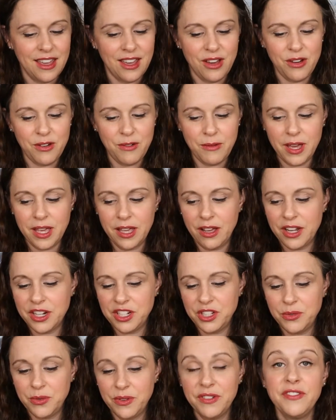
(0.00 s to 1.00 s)
Oh, I got
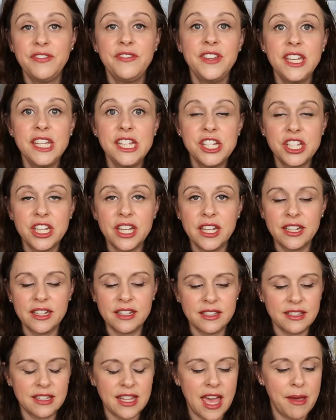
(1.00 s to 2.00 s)
to
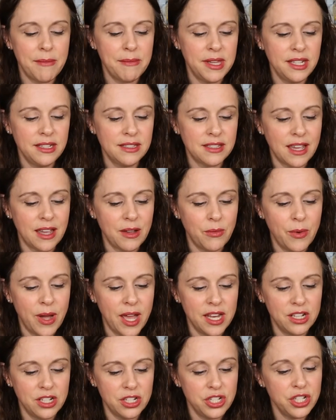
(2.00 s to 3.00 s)
Ephesians. That means I
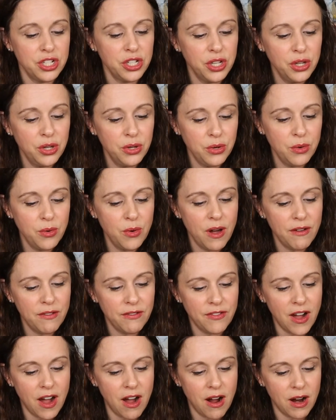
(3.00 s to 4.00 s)
went too
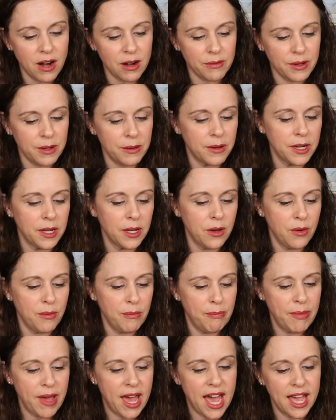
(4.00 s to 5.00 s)
far. We want to go
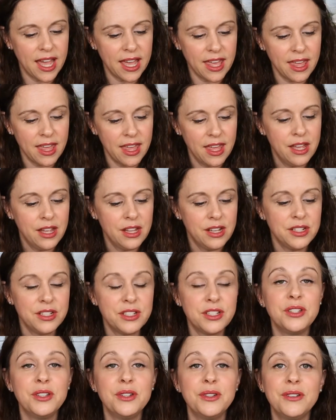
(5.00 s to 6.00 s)
back
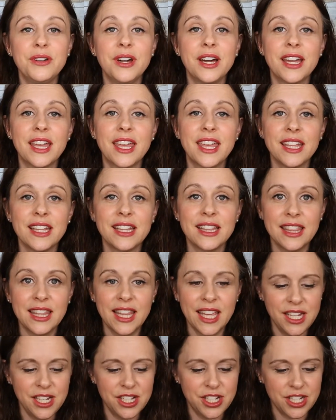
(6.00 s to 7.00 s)
to
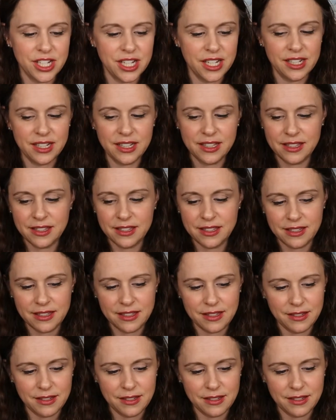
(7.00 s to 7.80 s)
Galatians.